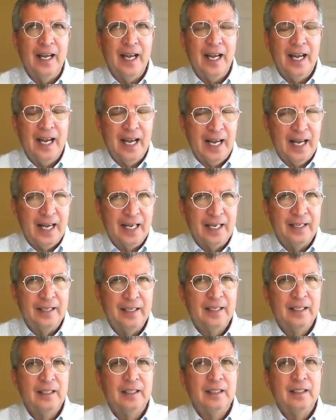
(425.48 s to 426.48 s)

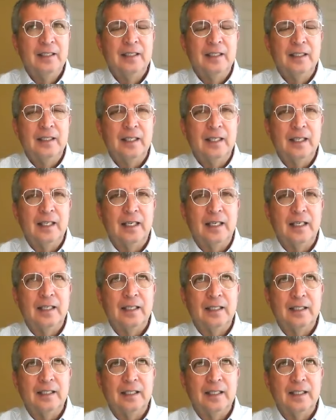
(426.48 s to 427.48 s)
had
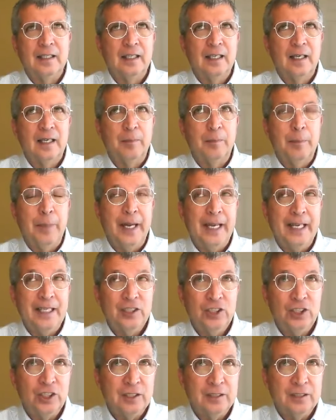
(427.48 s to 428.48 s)
a
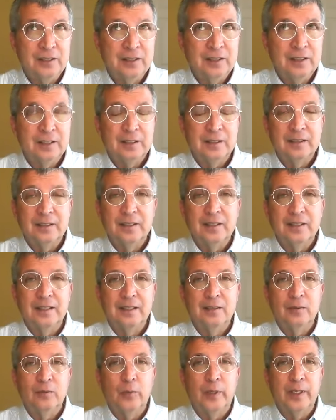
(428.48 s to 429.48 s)
patient
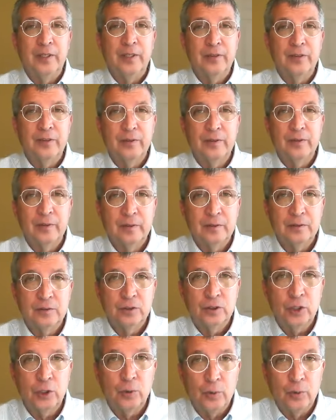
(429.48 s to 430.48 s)
with
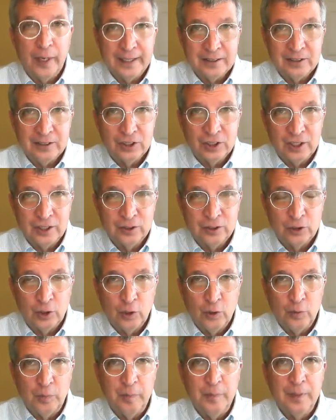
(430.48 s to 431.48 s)
Tourette's
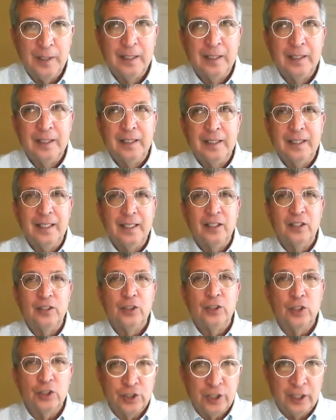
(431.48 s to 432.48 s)
syndrome in a
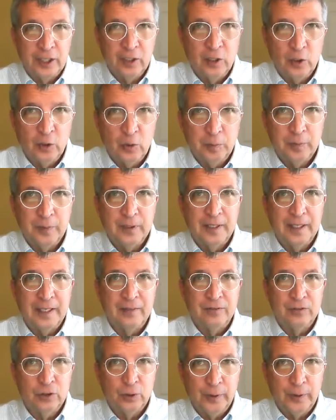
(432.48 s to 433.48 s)
nursing home that
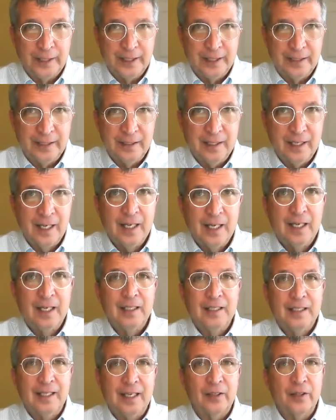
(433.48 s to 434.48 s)
I've treated.
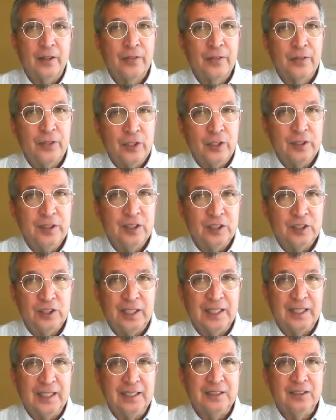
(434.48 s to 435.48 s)
Now, the third
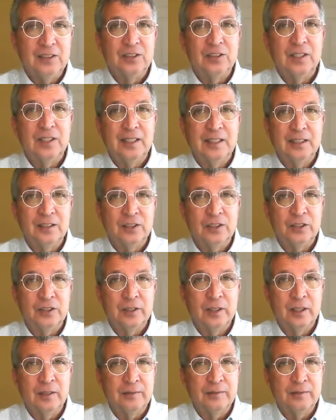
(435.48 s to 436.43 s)
disease is